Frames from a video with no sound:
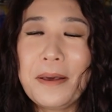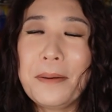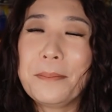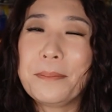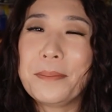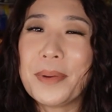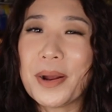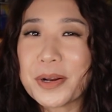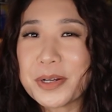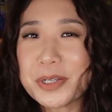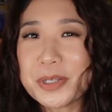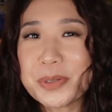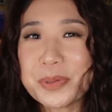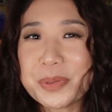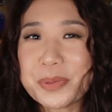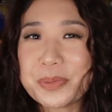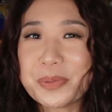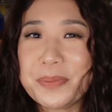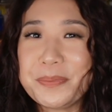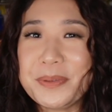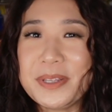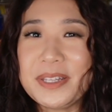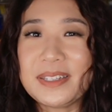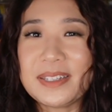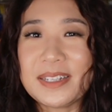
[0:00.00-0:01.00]
March was
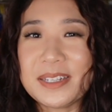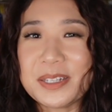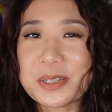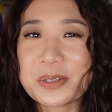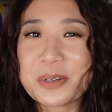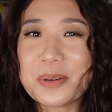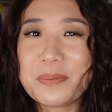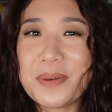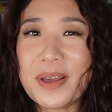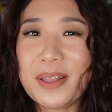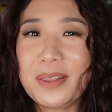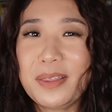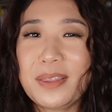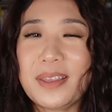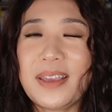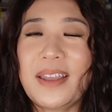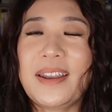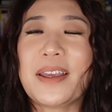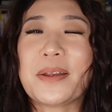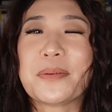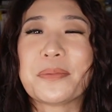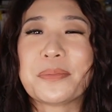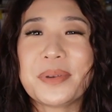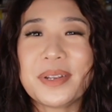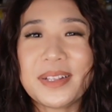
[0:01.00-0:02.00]
Women's History Month and
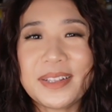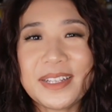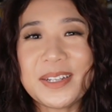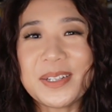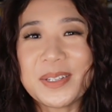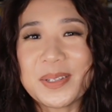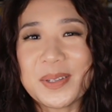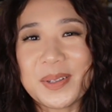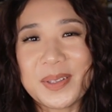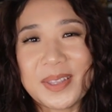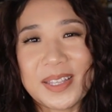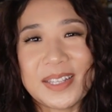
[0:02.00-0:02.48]
I really took